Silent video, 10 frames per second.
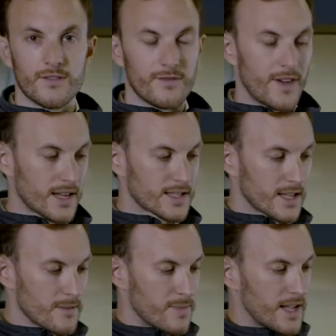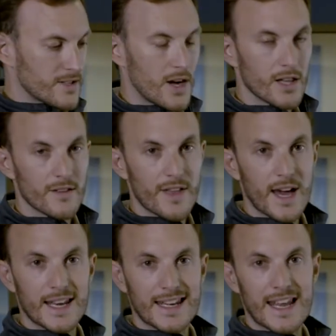VOCSN combines all of
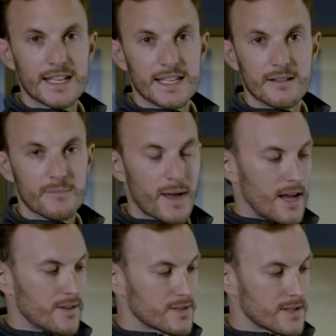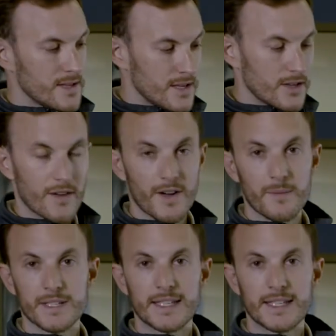that in 18 pounds. You have up to